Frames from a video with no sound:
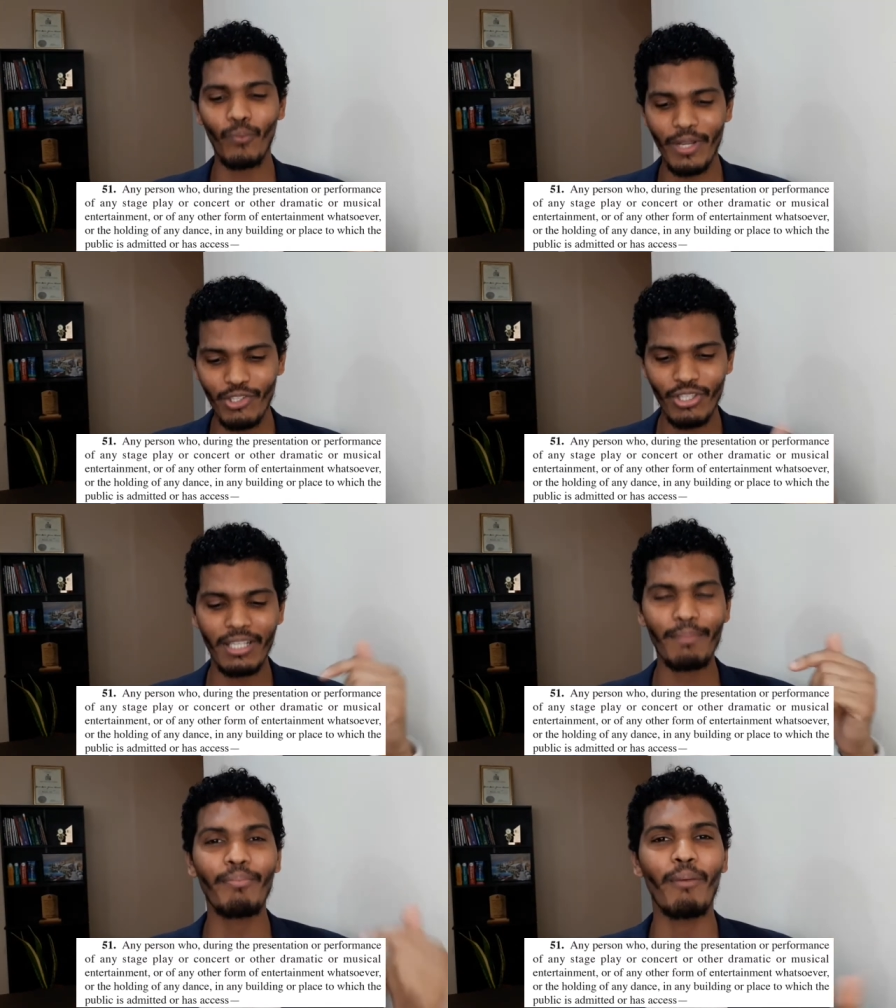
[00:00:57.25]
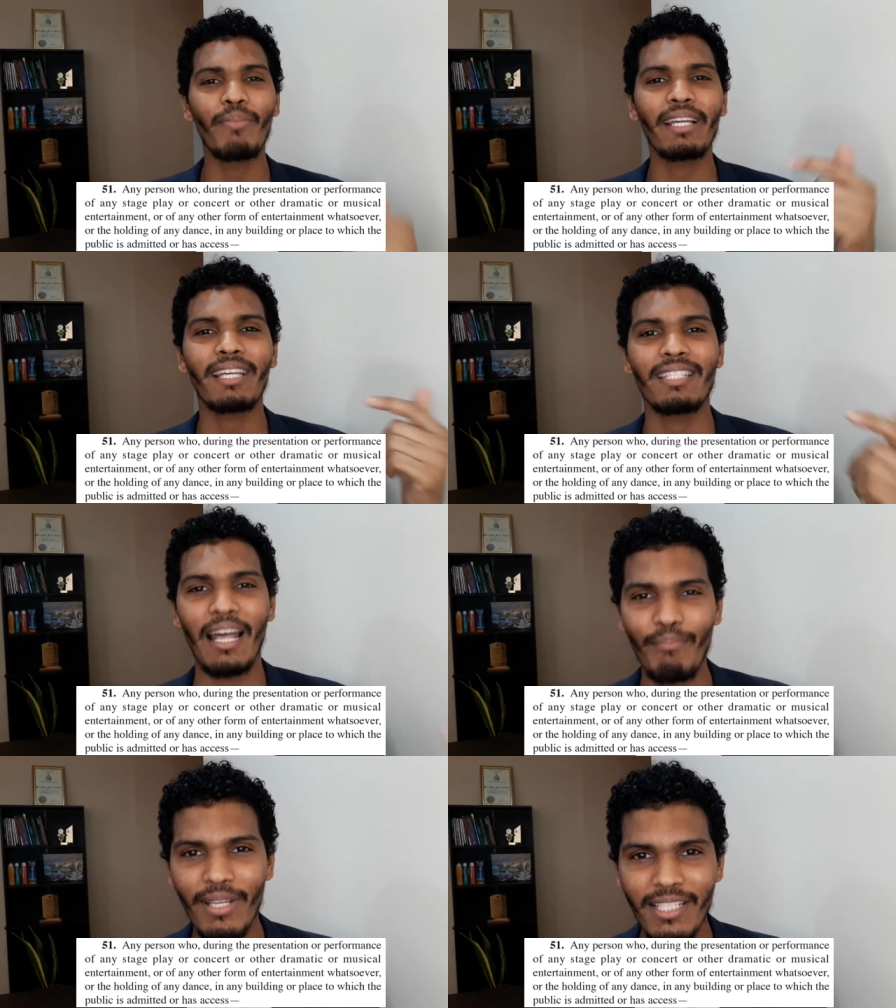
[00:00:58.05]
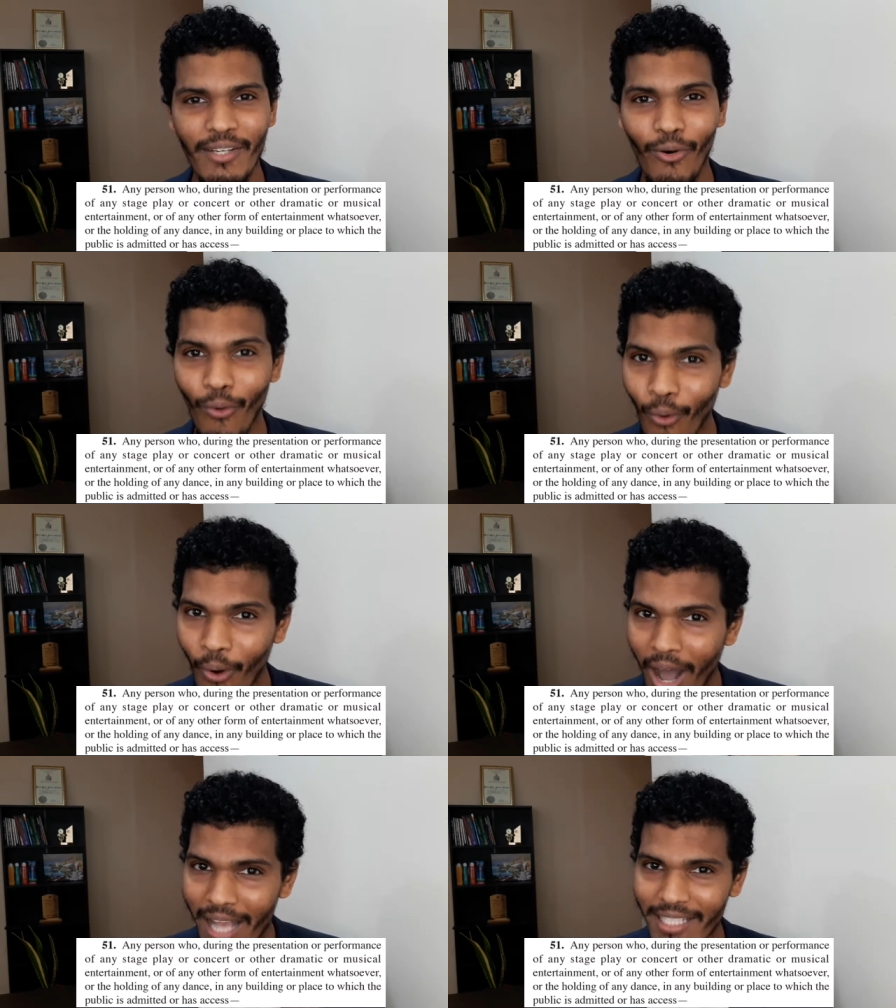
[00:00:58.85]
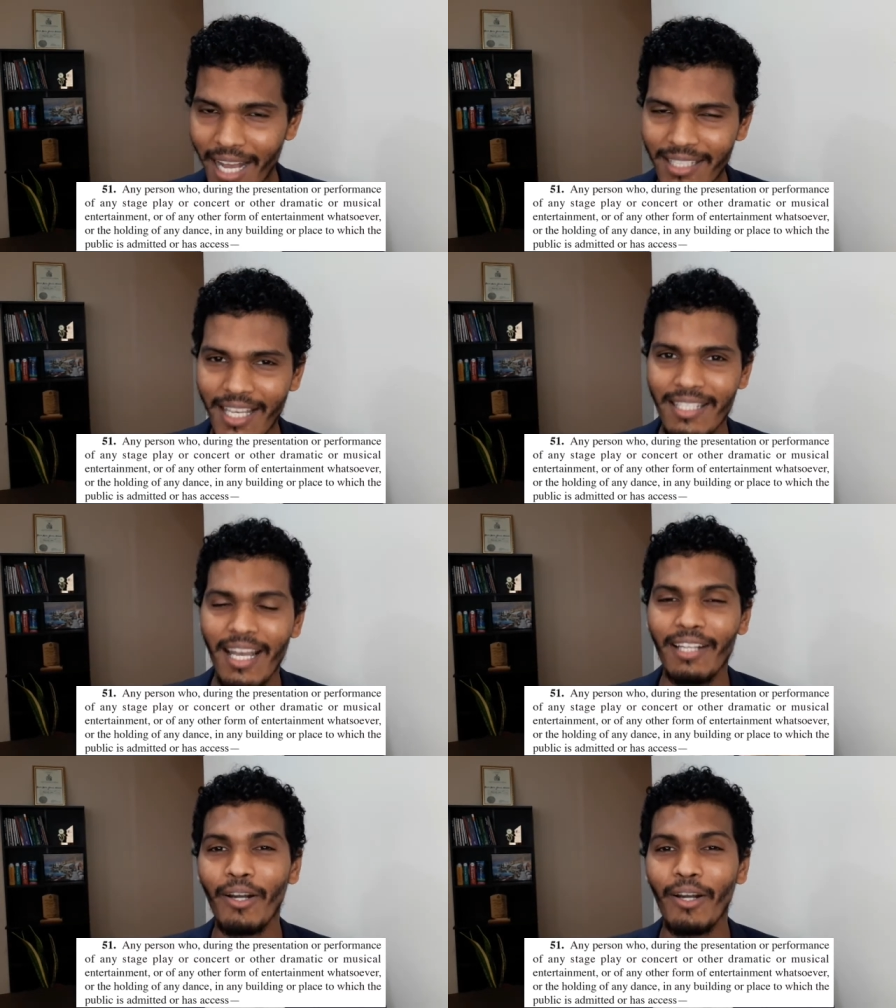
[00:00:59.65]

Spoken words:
which the public is admitted or has access and